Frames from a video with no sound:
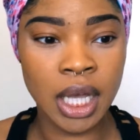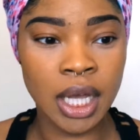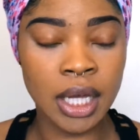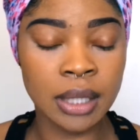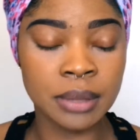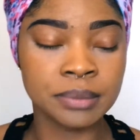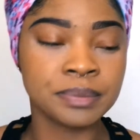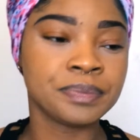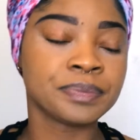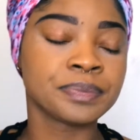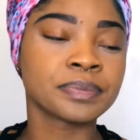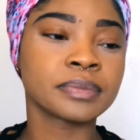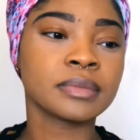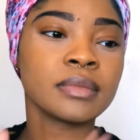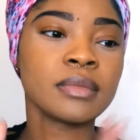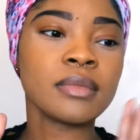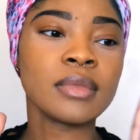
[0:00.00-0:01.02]

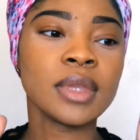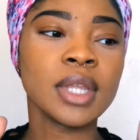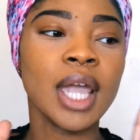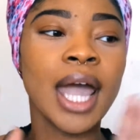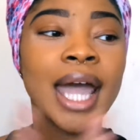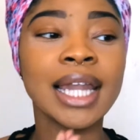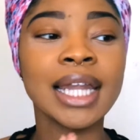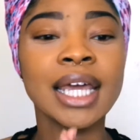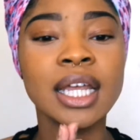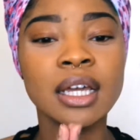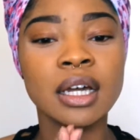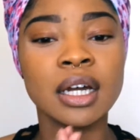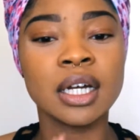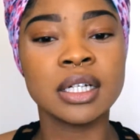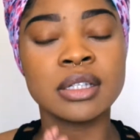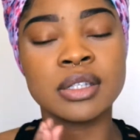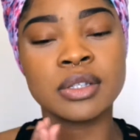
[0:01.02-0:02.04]
Highlighting and
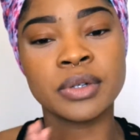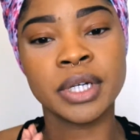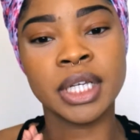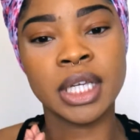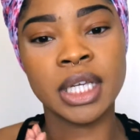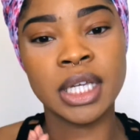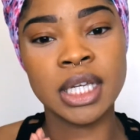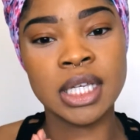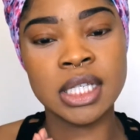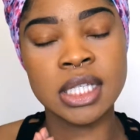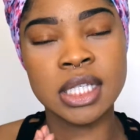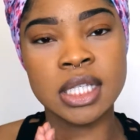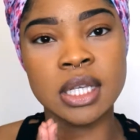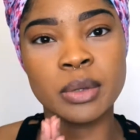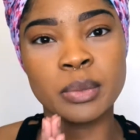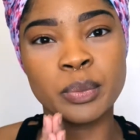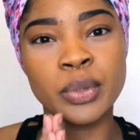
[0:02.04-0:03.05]
contouring
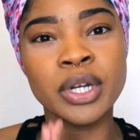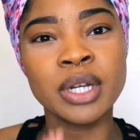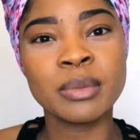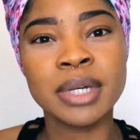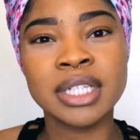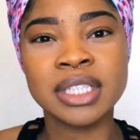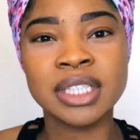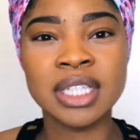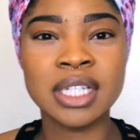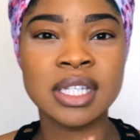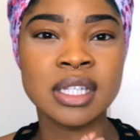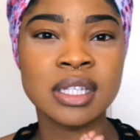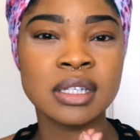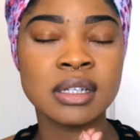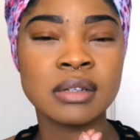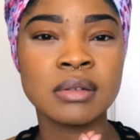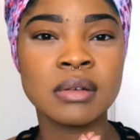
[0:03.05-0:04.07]
is pretty much
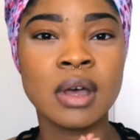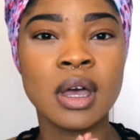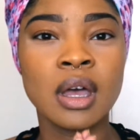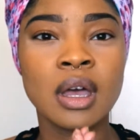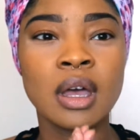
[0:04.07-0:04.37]
just to,